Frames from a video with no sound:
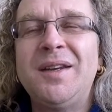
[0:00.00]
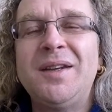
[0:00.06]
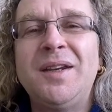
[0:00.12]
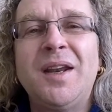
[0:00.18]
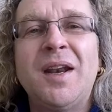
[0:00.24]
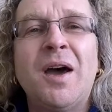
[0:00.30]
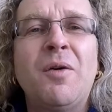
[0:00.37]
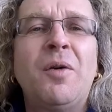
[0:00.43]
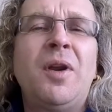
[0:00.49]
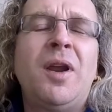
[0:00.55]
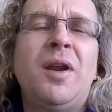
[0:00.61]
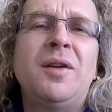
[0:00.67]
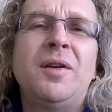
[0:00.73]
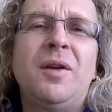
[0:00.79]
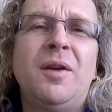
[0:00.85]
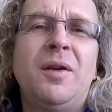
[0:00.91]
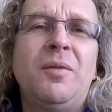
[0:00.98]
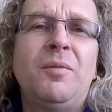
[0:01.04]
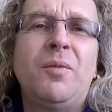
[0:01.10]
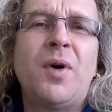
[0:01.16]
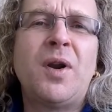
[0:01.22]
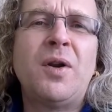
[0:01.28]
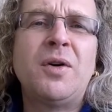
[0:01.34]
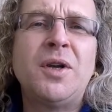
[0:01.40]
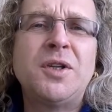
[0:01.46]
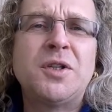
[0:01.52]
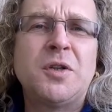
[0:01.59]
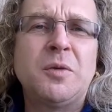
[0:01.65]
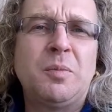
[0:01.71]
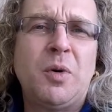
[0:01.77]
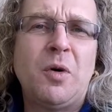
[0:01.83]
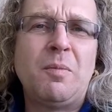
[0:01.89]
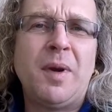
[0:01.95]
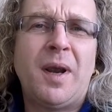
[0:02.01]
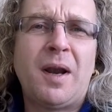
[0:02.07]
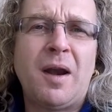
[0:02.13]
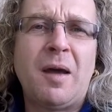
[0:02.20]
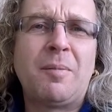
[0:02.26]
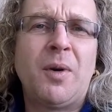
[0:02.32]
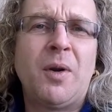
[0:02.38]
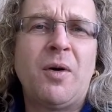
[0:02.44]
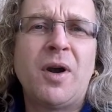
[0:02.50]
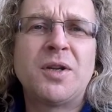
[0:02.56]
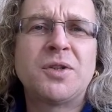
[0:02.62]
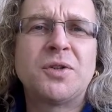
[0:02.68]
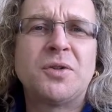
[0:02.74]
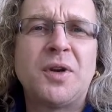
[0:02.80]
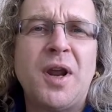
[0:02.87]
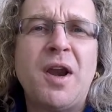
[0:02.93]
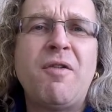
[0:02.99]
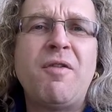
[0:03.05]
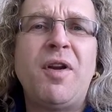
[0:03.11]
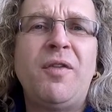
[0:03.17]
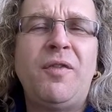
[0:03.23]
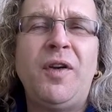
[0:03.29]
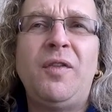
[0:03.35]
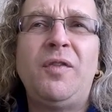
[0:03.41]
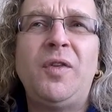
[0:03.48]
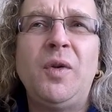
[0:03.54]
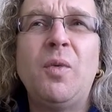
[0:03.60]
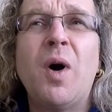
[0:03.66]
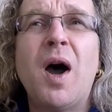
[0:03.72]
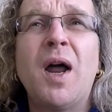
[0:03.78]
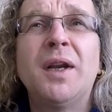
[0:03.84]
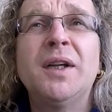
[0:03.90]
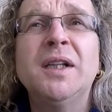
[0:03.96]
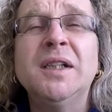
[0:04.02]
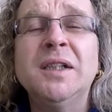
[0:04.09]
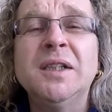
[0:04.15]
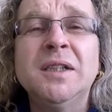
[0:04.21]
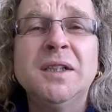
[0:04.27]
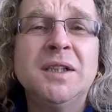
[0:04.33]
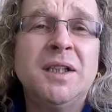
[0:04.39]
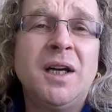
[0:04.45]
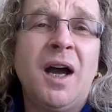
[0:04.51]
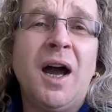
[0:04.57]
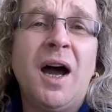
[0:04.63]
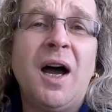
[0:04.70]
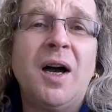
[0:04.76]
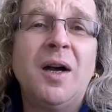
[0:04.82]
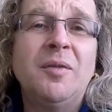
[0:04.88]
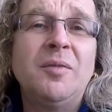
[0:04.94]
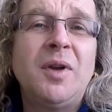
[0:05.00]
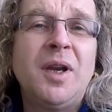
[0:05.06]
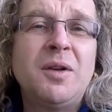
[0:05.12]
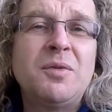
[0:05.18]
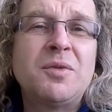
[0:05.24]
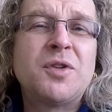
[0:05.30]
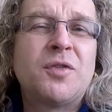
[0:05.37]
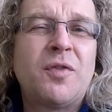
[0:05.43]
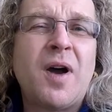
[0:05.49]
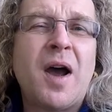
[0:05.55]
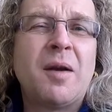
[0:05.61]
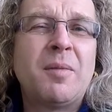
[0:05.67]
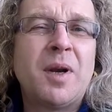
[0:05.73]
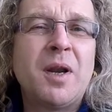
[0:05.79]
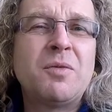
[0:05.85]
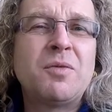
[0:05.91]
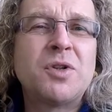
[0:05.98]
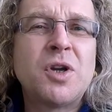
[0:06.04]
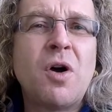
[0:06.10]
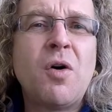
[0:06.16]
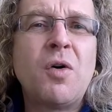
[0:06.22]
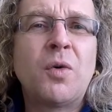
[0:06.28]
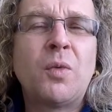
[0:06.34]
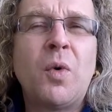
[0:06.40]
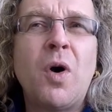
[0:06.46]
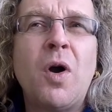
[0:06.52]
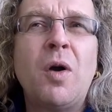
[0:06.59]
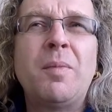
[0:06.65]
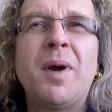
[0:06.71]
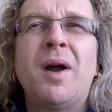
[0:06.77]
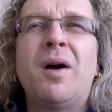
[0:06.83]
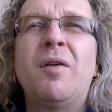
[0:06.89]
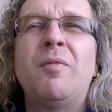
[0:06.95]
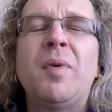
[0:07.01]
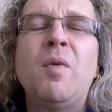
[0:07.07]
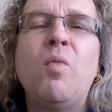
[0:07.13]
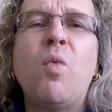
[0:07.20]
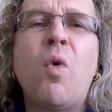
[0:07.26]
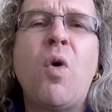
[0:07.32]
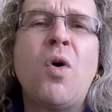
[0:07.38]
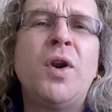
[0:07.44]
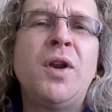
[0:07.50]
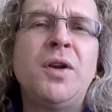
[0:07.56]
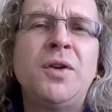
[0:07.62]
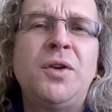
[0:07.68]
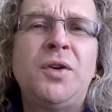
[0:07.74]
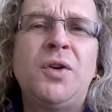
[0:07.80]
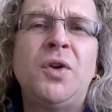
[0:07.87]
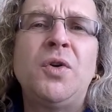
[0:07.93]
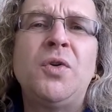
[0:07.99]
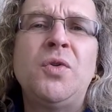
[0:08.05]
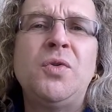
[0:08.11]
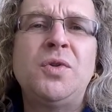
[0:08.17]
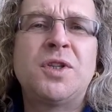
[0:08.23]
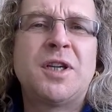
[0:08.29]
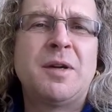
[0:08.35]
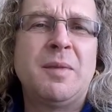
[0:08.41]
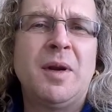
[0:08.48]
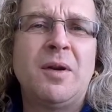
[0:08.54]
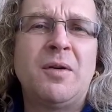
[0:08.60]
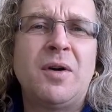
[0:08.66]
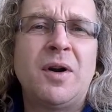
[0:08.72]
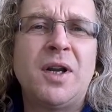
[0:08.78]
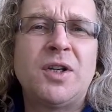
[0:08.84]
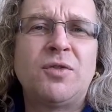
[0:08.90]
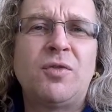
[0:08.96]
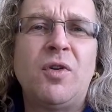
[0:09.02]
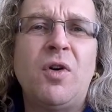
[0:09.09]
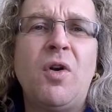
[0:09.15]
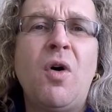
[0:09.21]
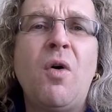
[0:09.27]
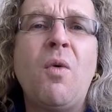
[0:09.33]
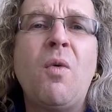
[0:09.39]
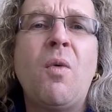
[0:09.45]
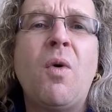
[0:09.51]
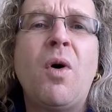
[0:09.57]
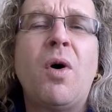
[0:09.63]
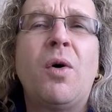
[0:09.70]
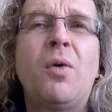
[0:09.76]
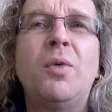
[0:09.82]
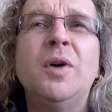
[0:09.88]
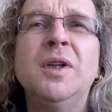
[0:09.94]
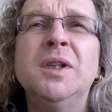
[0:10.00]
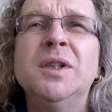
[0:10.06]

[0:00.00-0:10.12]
you know, when I used to put my club nights on Area 51, it was fun, but it was hard work. But I've been wanting to do something like this for a long while.